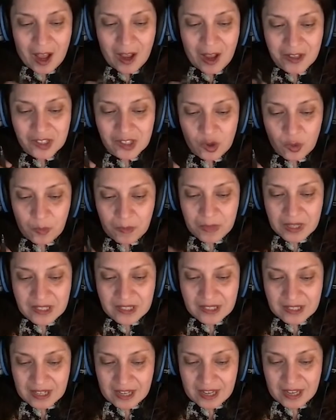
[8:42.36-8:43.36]
So
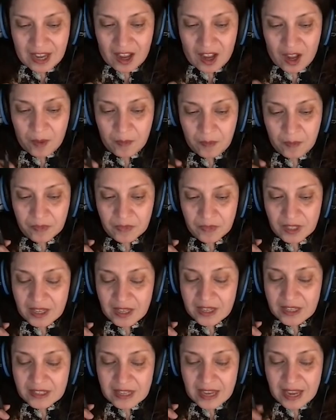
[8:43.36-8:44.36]
Misty,
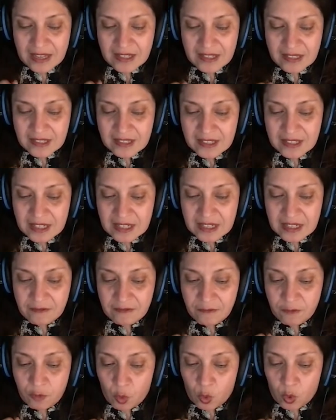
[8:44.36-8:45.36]

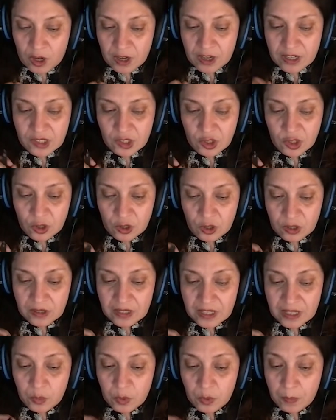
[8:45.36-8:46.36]
SD4 is
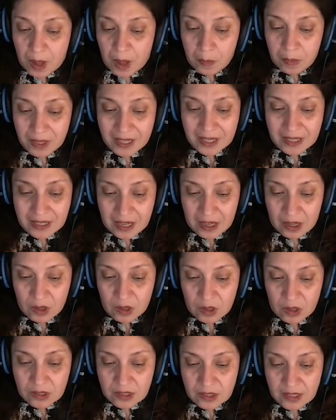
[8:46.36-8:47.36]
currently Republican
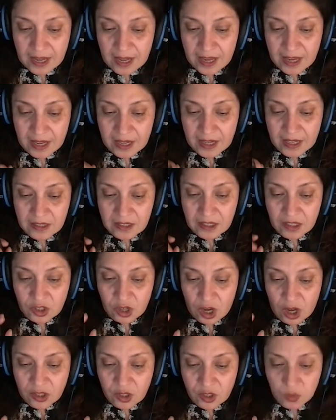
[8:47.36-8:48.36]
held, and
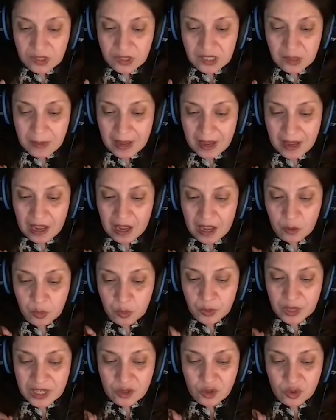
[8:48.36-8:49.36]
talk to us about how
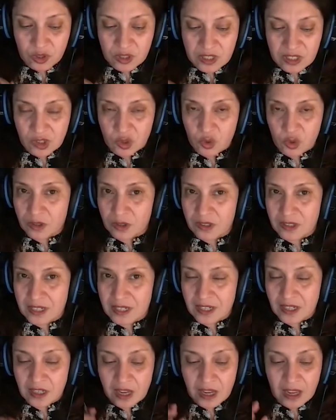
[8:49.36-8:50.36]

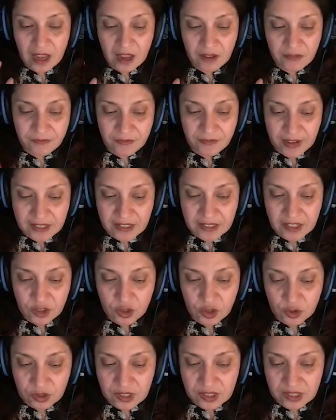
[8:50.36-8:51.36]
redistricting affected
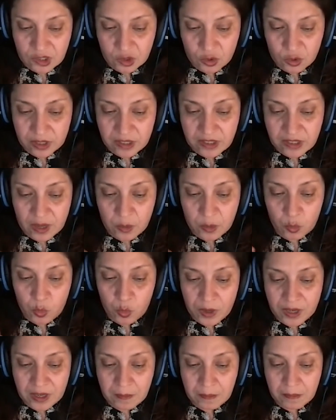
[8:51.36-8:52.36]
your district and
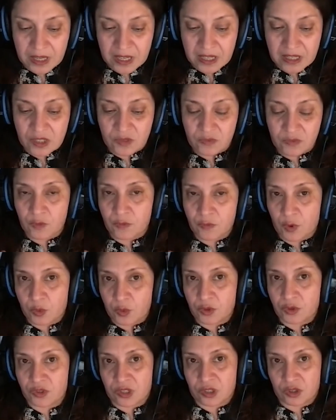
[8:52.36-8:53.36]
what it means for
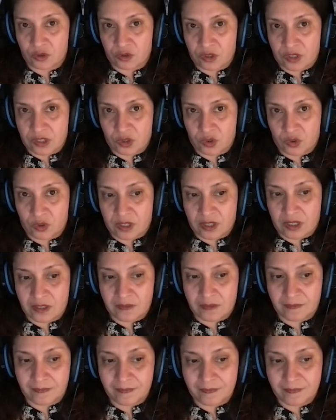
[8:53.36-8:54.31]
voters in your district.